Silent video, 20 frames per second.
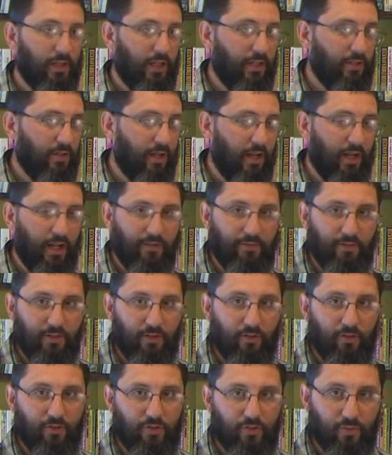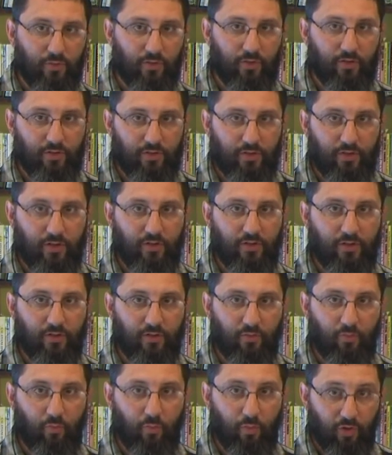and you're not having to go to church
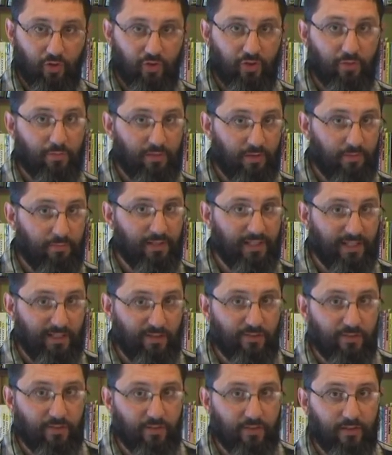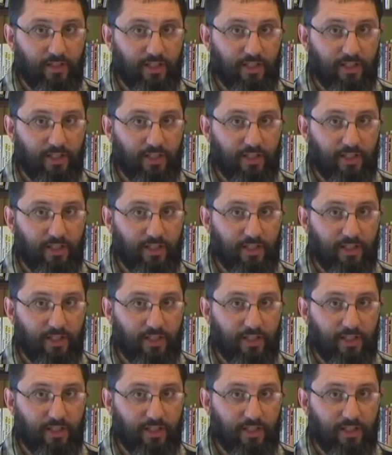and worship the beast,